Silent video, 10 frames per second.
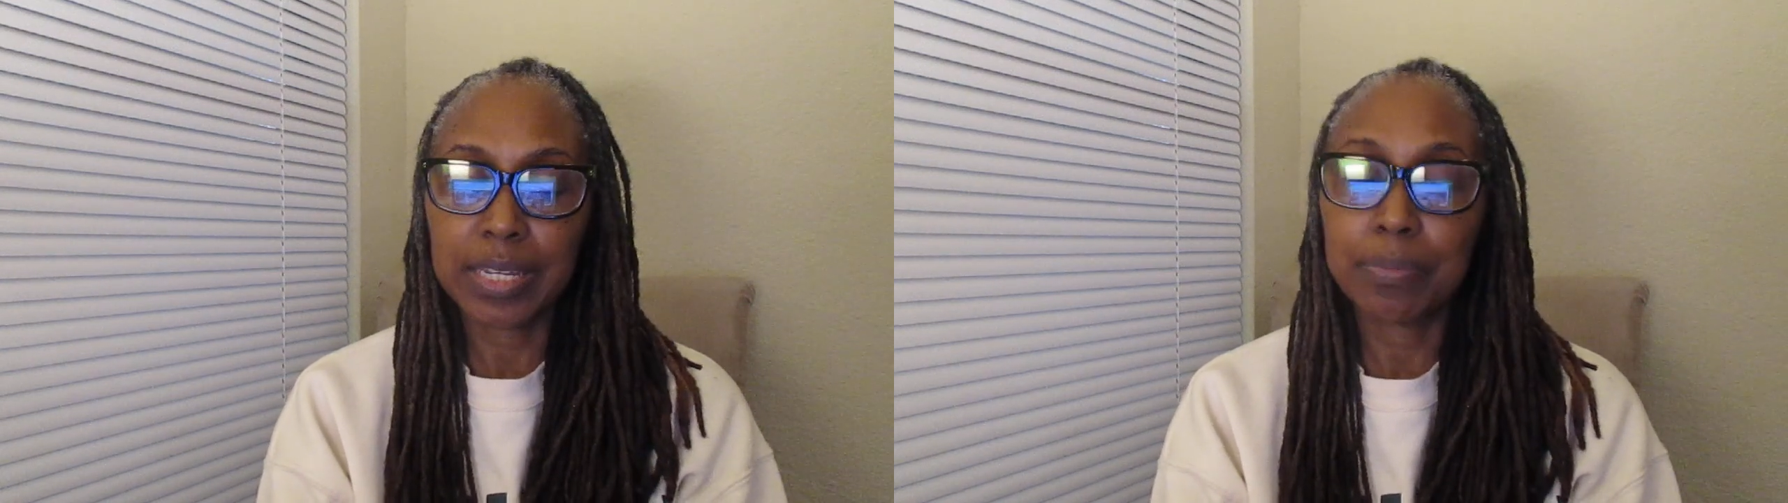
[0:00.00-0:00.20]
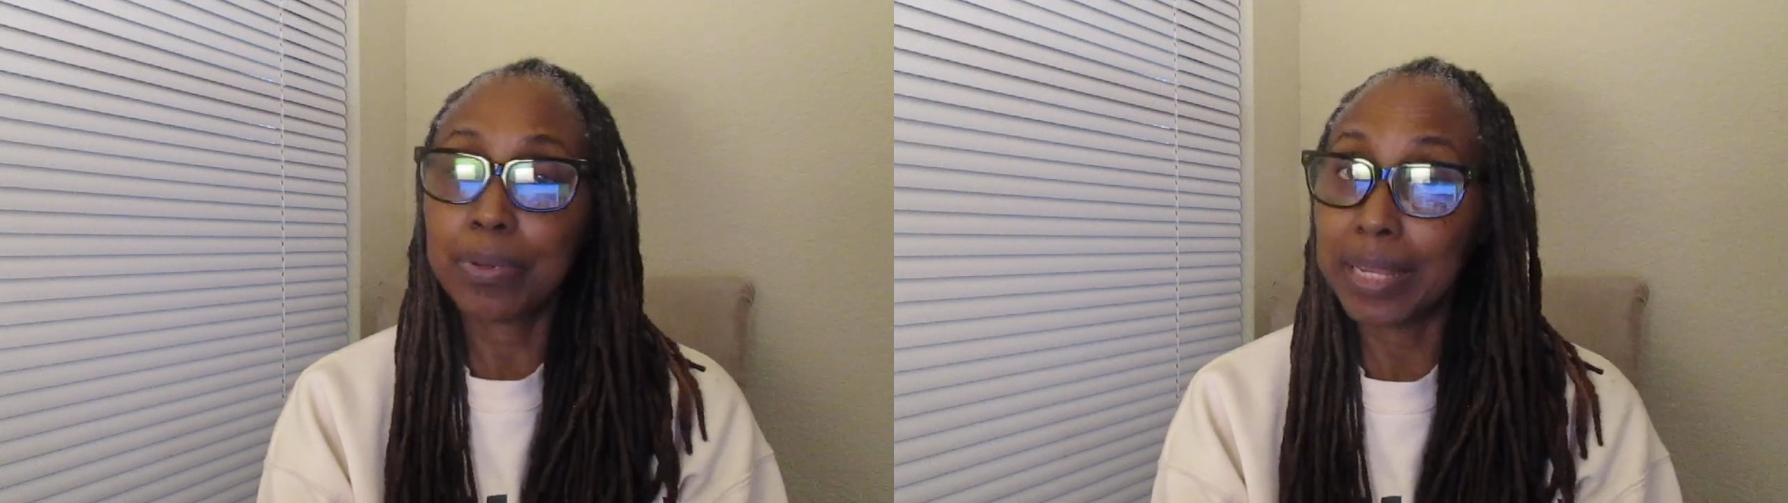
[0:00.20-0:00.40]

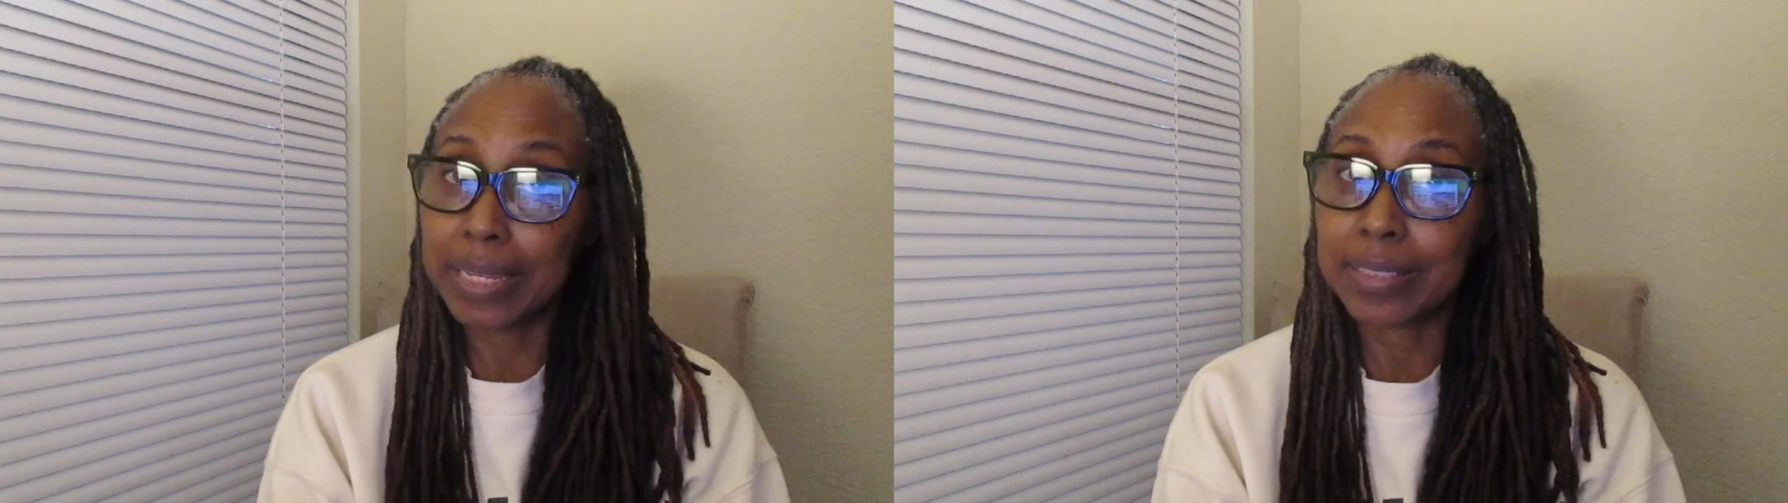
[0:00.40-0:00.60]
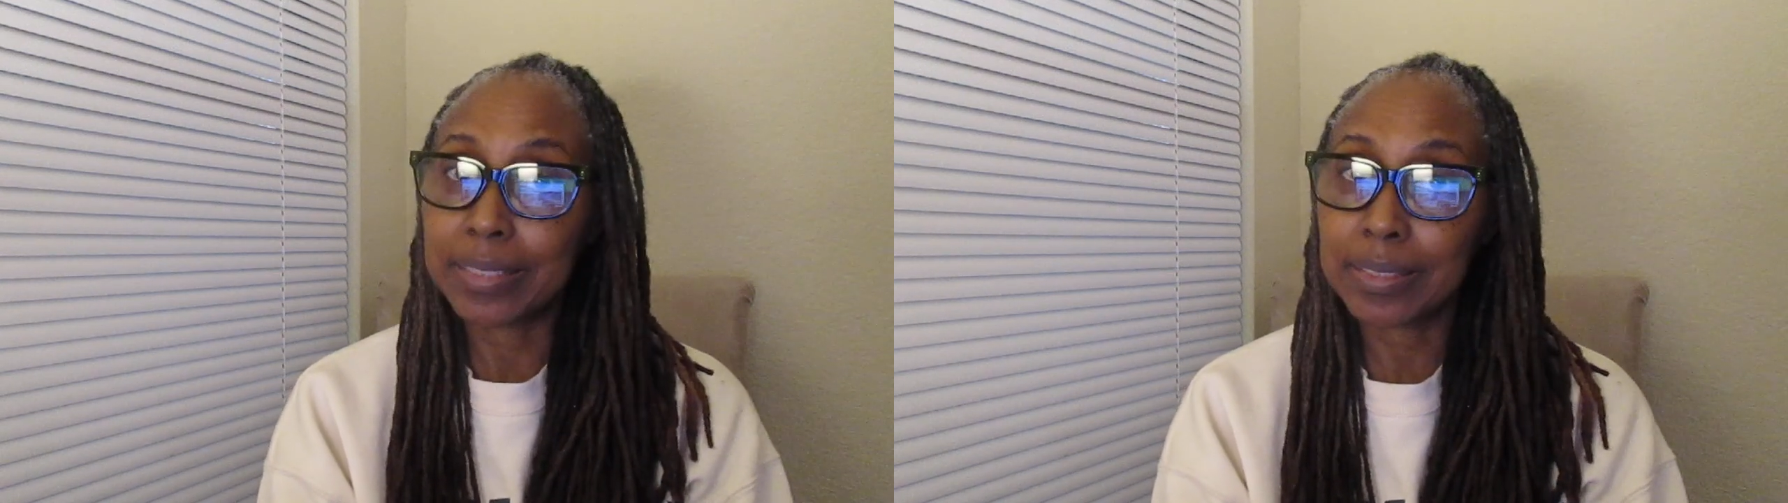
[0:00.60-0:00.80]
in
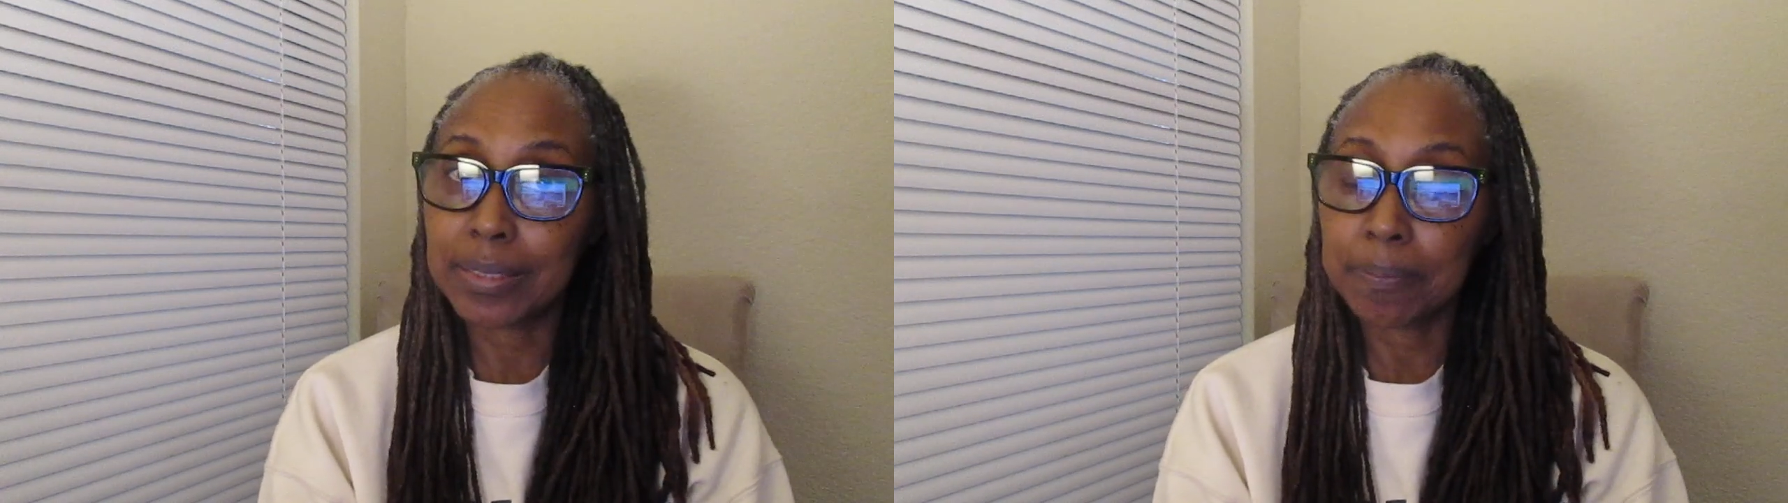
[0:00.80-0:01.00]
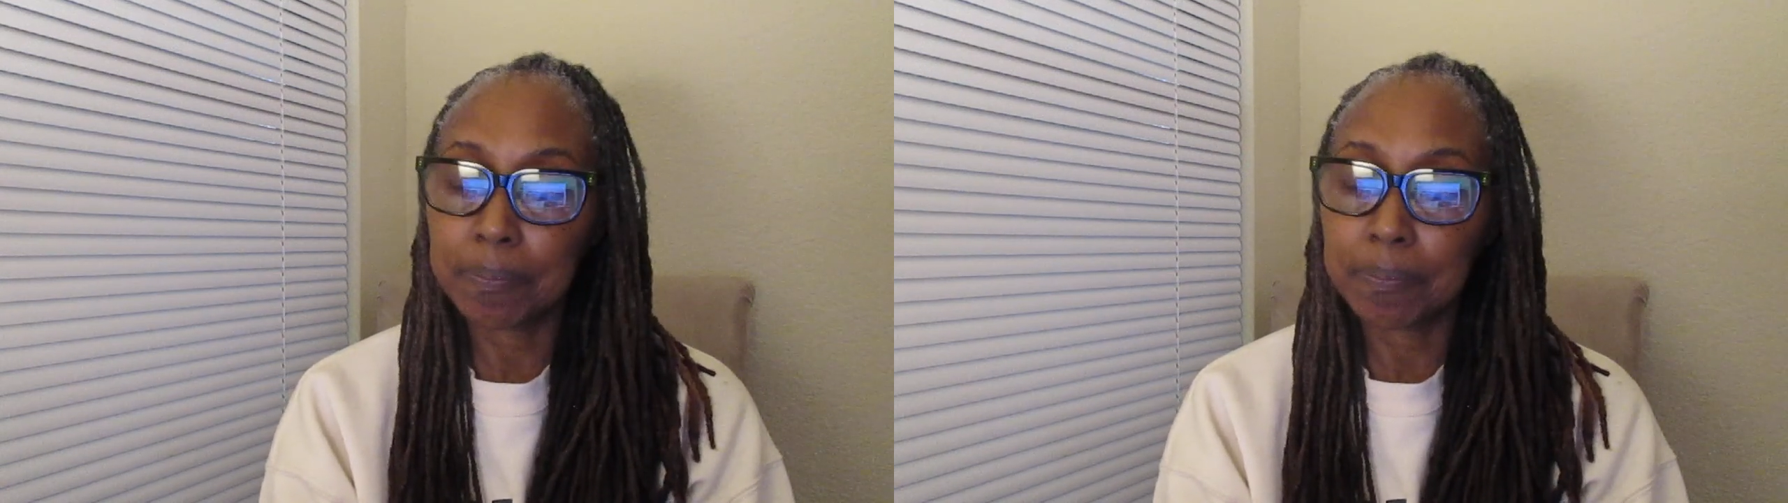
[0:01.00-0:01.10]
place.